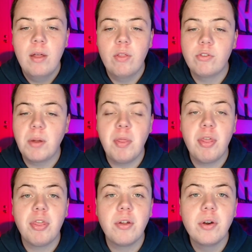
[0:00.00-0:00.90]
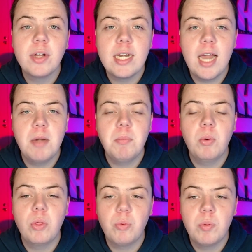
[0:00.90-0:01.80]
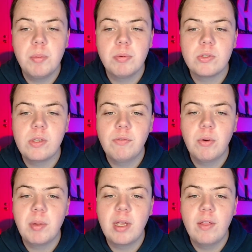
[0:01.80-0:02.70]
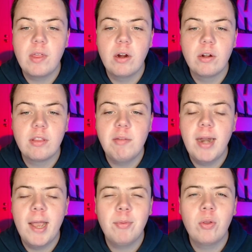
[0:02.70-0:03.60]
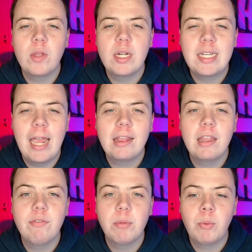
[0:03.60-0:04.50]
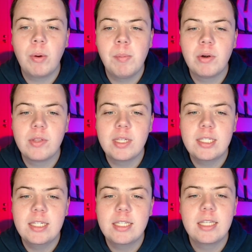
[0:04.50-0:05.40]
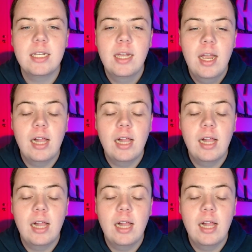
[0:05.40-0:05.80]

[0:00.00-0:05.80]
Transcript: They're dropping 39.3% from beyond the arc. They've been absolutely deadly from perimeter this season.